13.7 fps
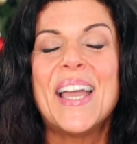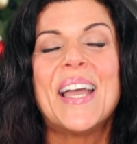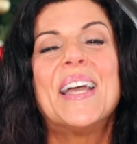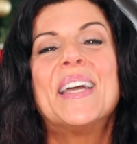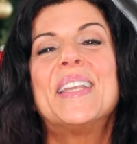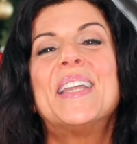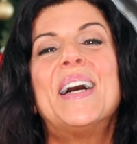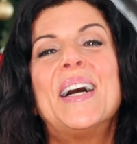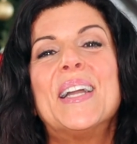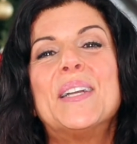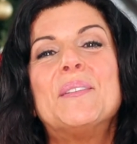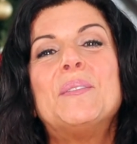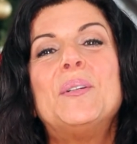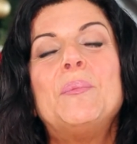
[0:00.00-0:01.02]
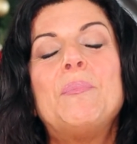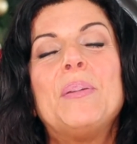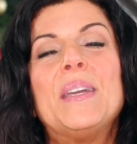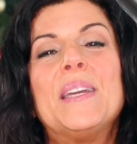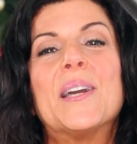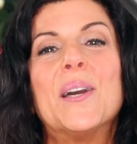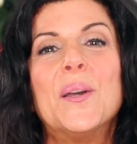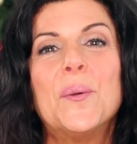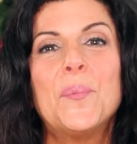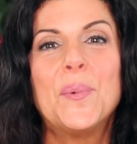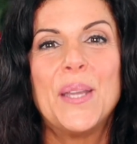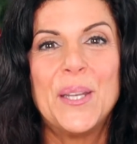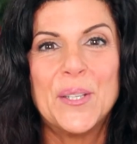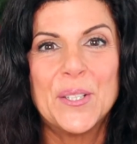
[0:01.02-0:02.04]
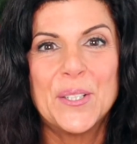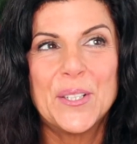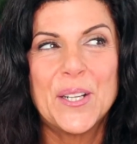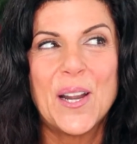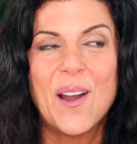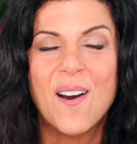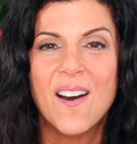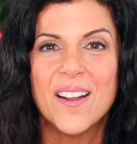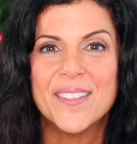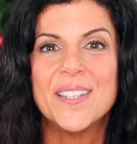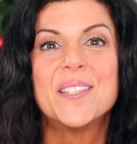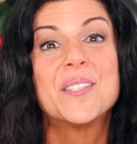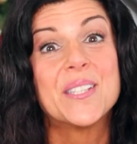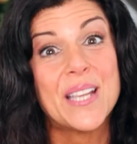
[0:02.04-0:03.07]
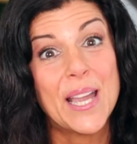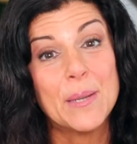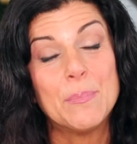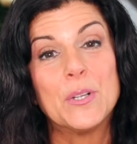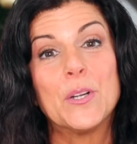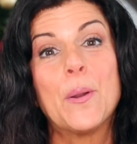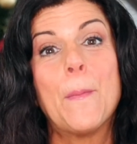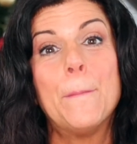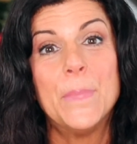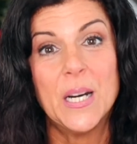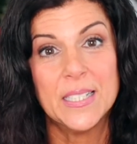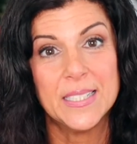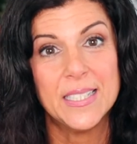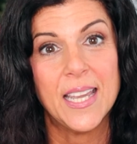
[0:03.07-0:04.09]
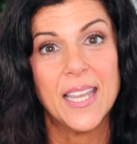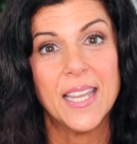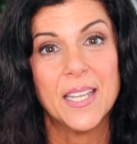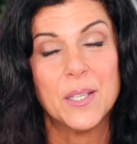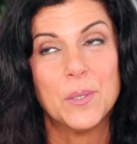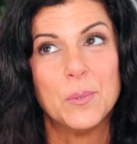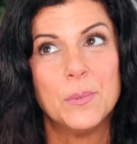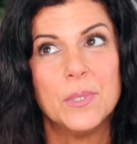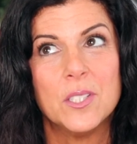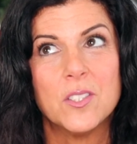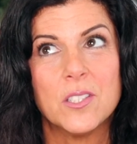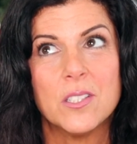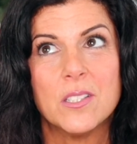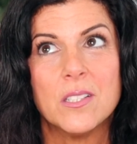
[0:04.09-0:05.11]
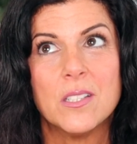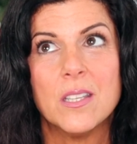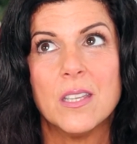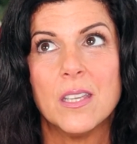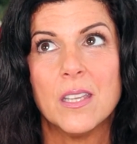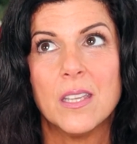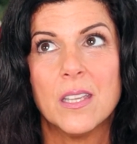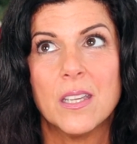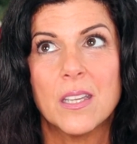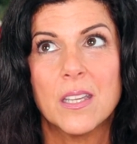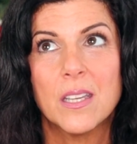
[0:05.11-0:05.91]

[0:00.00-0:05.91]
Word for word: and I will pick a winner on Cyber Monday, which is the,